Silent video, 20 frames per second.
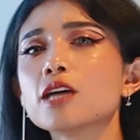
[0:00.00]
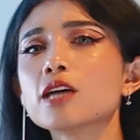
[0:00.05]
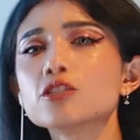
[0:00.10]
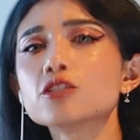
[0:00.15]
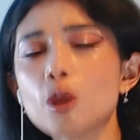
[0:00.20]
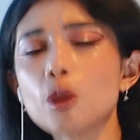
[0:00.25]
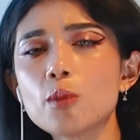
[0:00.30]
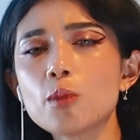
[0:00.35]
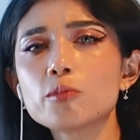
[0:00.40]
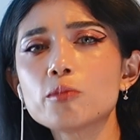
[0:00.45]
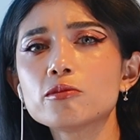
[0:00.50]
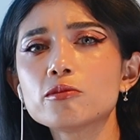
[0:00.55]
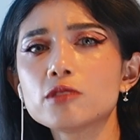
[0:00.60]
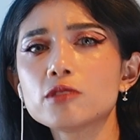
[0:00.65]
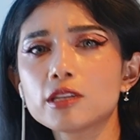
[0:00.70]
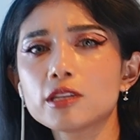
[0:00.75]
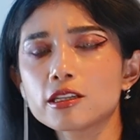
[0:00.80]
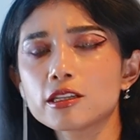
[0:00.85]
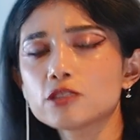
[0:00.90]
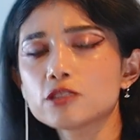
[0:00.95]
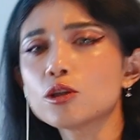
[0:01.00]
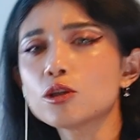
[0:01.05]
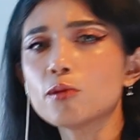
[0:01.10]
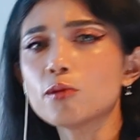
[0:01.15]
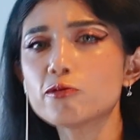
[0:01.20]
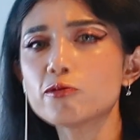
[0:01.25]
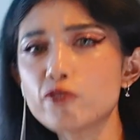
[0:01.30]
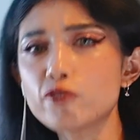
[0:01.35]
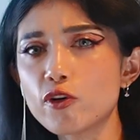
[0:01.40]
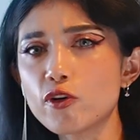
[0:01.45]
Tom, like Tom
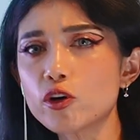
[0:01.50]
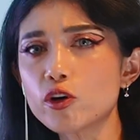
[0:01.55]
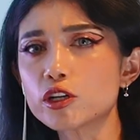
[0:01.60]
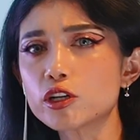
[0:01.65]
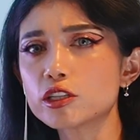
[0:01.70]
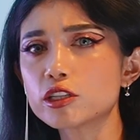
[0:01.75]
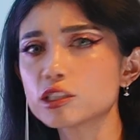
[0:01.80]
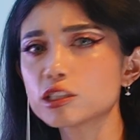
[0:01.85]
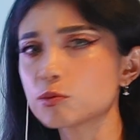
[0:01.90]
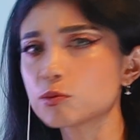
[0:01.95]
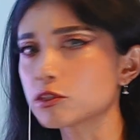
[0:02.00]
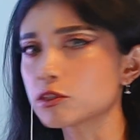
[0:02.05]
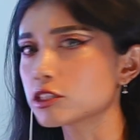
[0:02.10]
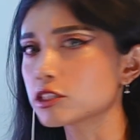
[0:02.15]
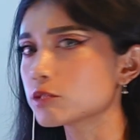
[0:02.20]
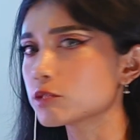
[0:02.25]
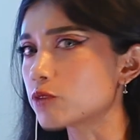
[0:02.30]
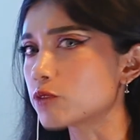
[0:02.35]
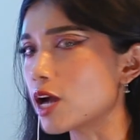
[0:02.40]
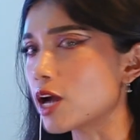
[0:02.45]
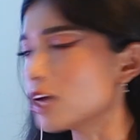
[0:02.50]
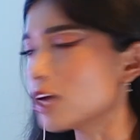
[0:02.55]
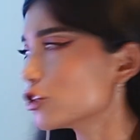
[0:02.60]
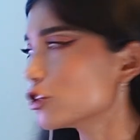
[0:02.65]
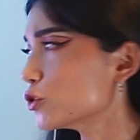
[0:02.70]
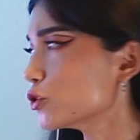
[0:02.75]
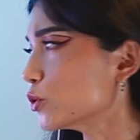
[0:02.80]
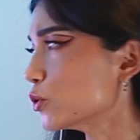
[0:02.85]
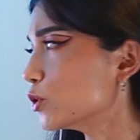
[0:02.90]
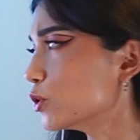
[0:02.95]
Ford sports bra and
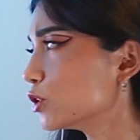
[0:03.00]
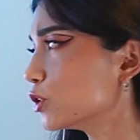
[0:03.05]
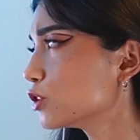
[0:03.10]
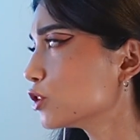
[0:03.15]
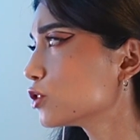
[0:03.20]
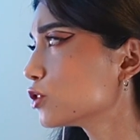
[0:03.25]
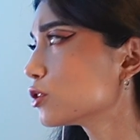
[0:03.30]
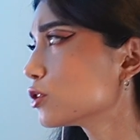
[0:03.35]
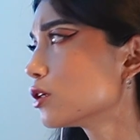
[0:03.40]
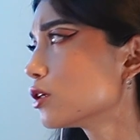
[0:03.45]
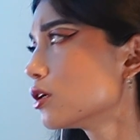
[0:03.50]
shorts.